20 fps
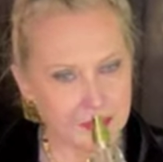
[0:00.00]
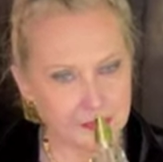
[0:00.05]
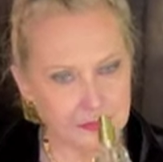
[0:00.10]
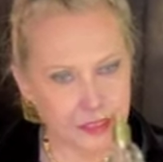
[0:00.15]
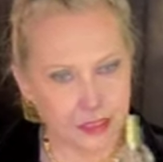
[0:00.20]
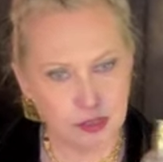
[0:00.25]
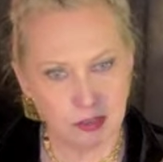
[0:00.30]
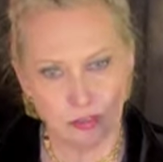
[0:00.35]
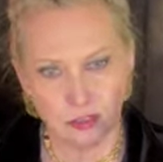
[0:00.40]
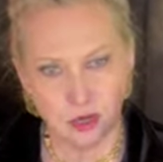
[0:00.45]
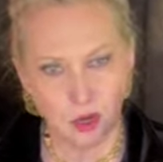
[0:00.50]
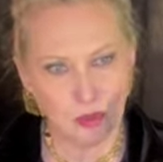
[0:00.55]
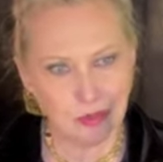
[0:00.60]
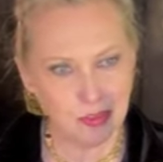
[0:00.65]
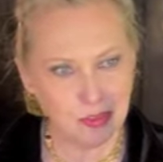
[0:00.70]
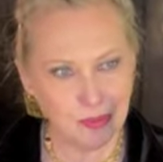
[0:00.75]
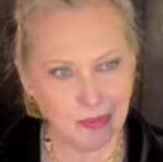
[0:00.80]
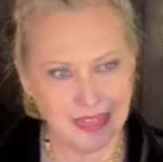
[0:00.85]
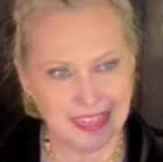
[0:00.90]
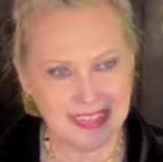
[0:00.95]
There's no
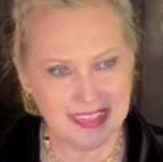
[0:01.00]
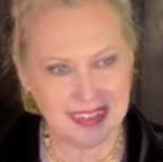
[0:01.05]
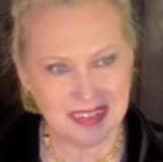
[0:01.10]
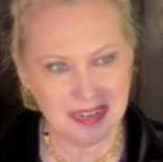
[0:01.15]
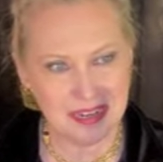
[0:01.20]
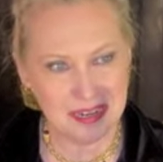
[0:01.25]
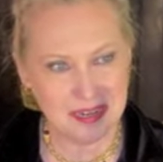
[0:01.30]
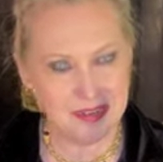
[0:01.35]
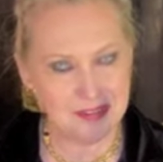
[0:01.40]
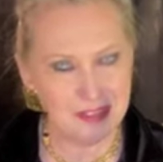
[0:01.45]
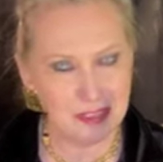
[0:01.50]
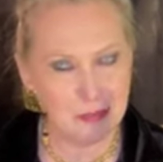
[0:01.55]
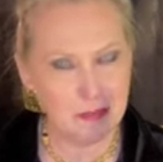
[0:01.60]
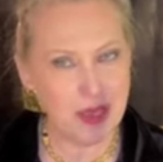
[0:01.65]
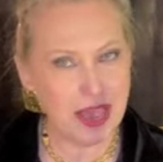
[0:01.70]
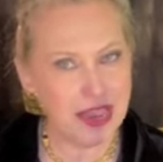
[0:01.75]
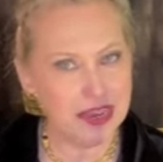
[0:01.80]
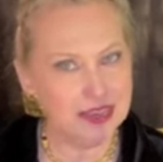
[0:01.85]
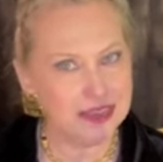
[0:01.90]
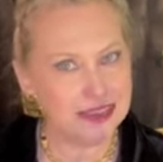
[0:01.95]
sweet in it. And see,
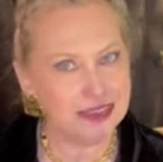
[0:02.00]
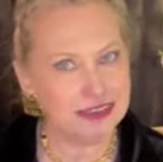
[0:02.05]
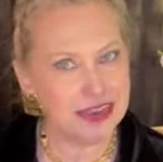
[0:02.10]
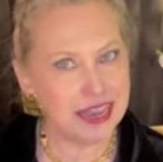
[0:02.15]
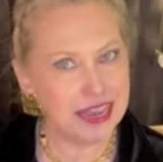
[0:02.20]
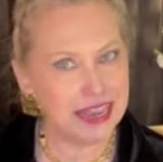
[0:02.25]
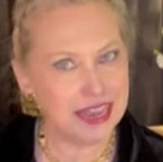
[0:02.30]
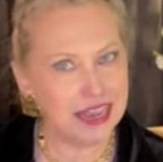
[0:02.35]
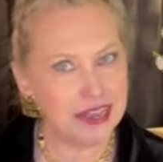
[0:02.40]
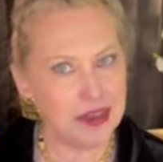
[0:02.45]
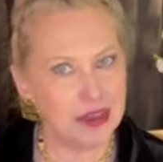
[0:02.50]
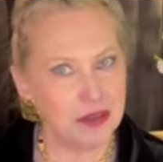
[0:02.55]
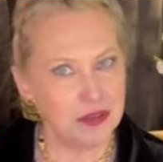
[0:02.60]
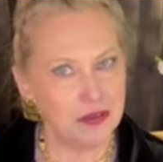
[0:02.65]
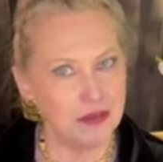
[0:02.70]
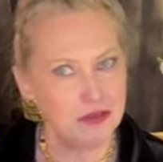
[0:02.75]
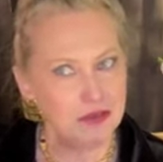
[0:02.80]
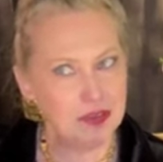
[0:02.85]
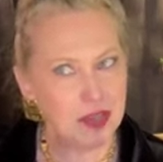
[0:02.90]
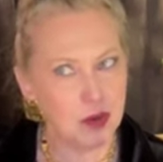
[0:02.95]
back in the day,
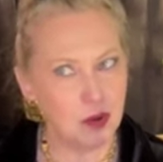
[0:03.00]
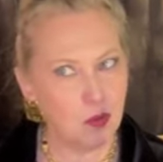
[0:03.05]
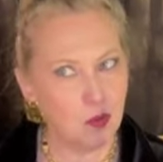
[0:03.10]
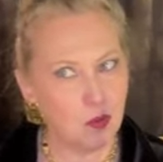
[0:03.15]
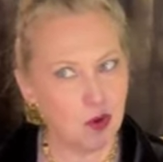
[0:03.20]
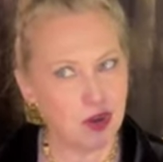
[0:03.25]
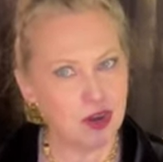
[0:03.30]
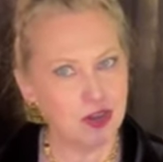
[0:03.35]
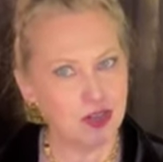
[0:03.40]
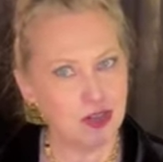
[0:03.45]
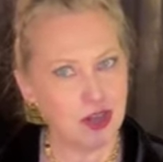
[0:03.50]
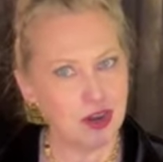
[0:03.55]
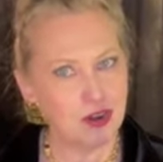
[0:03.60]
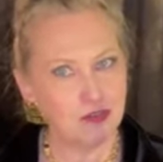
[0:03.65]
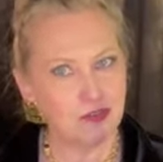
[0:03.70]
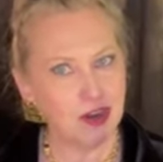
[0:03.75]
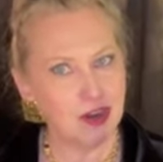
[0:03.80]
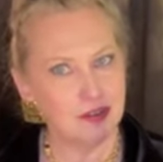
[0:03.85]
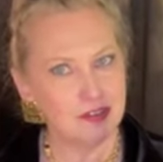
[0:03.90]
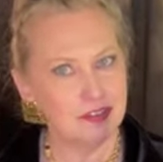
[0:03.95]
there weren't a lot of
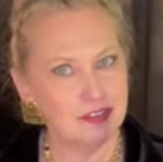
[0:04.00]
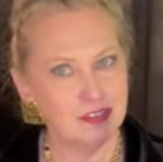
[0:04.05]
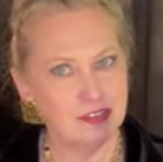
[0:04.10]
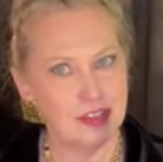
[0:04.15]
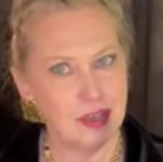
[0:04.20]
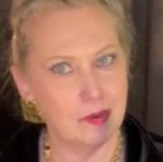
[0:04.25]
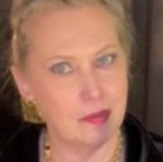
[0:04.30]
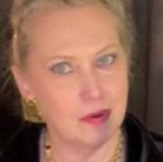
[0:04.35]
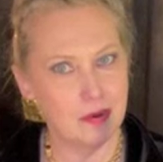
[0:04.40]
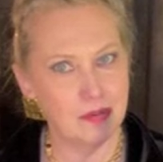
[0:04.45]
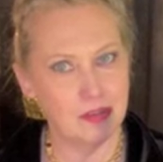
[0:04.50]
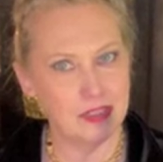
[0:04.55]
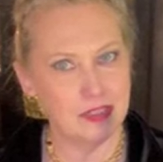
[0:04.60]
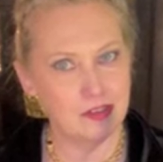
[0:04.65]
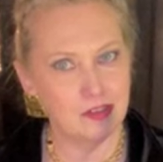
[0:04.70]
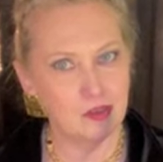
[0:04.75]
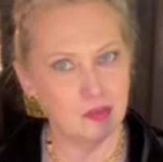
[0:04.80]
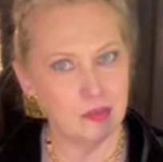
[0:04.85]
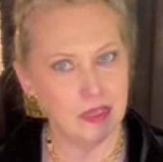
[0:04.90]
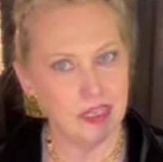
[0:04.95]
fragrances that were really
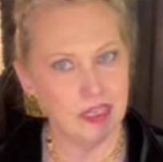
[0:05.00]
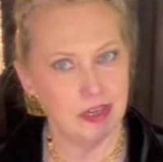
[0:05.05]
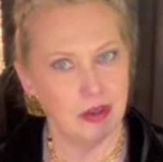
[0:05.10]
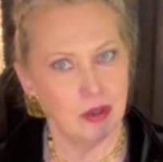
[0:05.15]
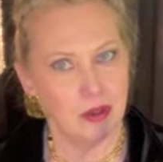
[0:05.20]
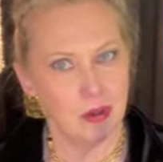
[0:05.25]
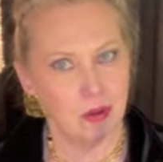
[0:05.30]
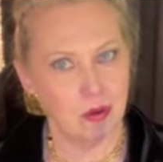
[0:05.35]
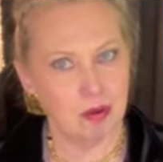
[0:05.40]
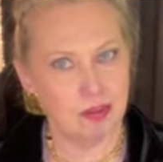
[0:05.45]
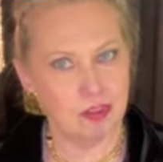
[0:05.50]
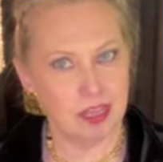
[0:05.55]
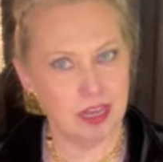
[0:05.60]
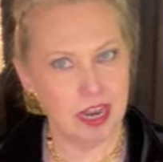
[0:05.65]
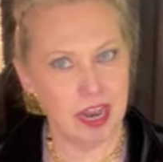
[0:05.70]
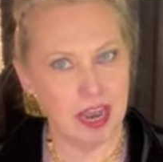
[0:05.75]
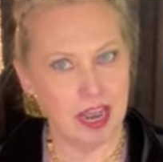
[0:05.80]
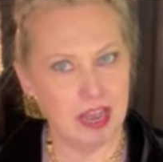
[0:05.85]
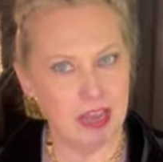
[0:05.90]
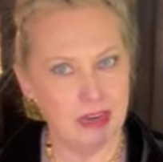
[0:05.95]
sweet or that
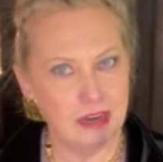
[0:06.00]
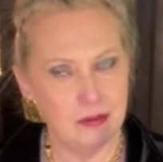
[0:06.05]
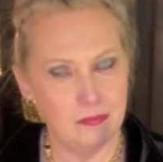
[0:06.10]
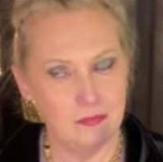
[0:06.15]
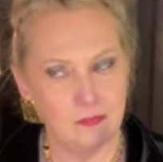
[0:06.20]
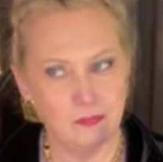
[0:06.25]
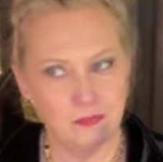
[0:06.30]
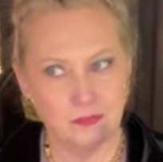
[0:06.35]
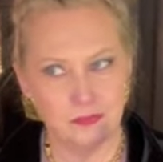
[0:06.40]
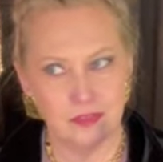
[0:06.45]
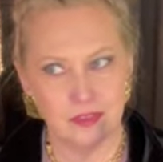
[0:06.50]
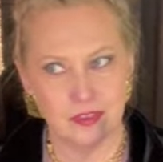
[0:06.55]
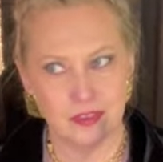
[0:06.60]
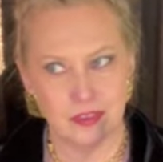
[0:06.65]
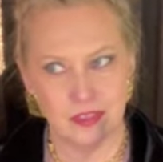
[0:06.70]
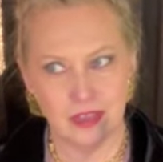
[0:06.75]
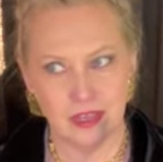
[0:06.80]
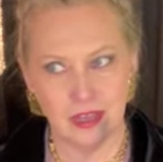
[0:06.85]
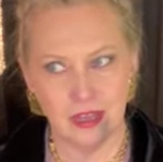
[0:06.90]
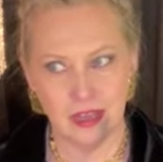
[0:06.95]
had,
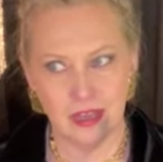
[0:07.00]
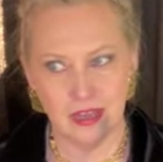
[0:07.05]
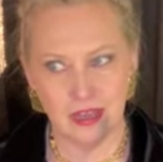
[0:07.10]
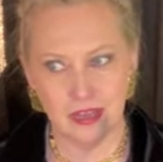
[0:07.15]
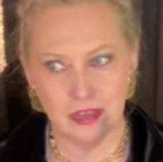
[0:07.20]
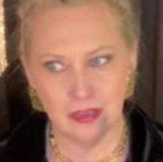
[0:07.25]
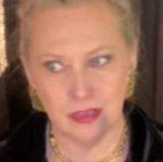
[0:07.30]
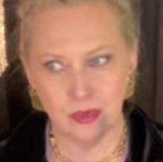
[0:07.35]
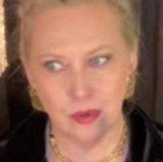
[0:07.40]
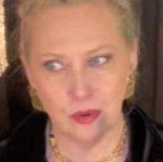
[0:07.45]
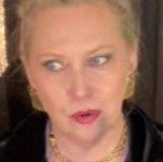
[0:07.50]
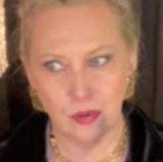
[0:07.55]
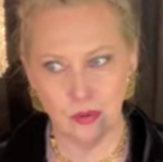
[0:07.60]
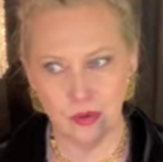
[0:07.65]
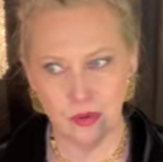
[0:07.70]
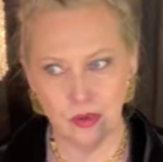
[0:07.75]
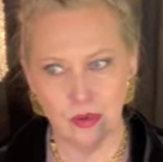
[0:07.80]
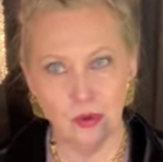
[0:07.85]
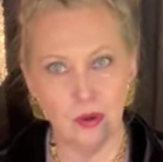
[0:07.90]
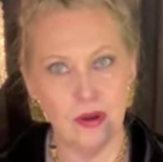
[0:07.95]
you know,
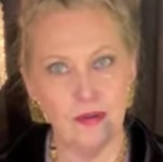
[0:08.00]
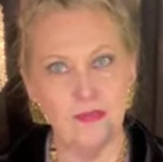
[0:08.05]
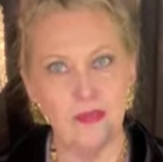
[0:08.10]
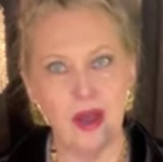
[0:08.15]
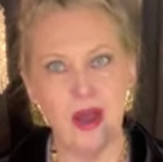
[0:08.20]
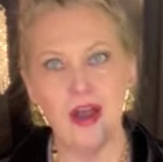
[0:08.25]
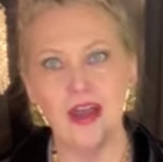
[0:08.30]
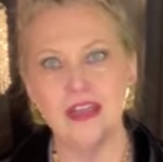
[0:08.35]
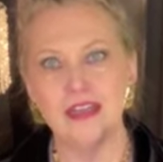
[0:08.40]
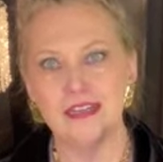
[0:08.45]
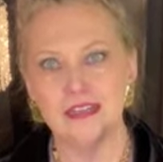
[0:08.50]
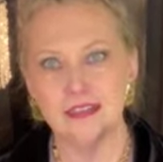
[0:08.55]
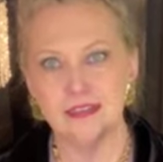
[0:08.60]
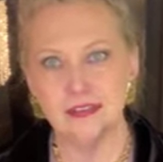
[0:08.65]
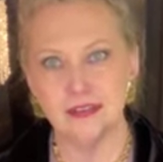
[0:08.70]
gourmand.